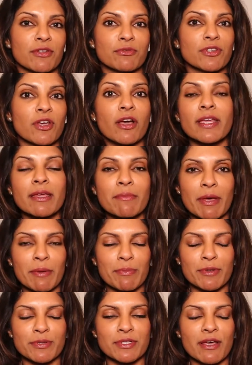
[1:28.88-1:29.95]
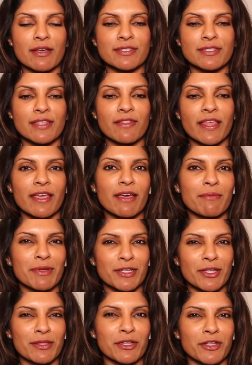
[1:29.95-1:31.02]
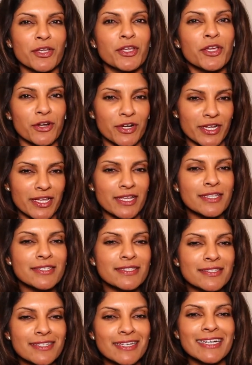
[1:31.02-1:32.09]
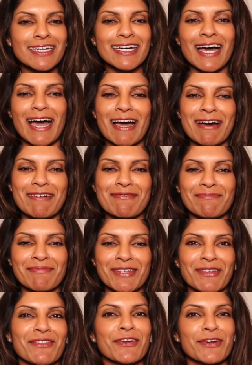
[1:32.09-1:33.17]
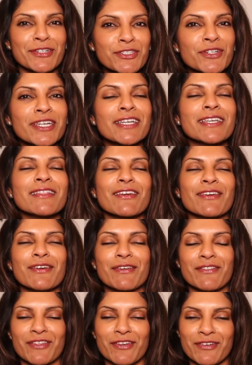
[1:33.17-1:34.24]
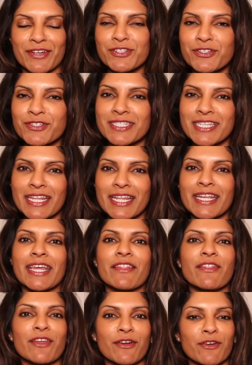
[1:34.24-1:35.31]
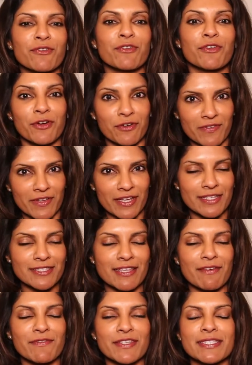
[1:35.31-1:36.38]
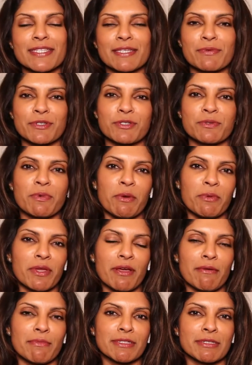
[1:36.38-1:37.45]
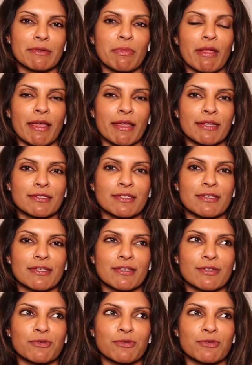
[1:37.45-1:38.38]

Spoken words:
talking about Botox, and they come in a little curious. They're intrigued, they're interested in it, they're nervous, obviously, which is where we come into play to